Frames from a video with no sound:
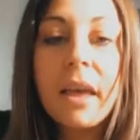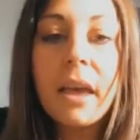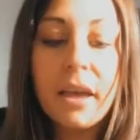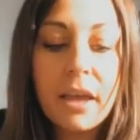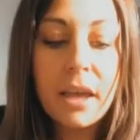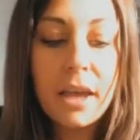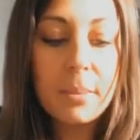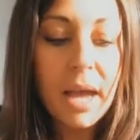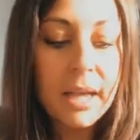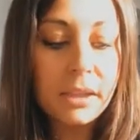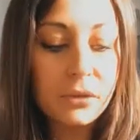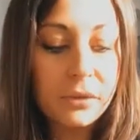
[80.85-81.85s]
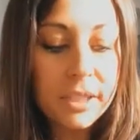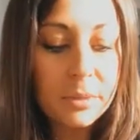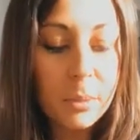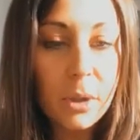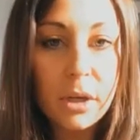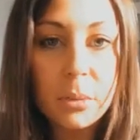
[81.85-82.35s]
I love this
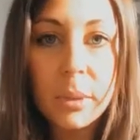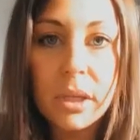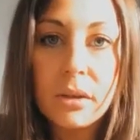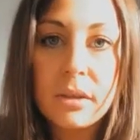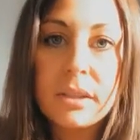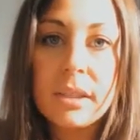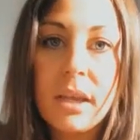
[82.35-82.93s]
book because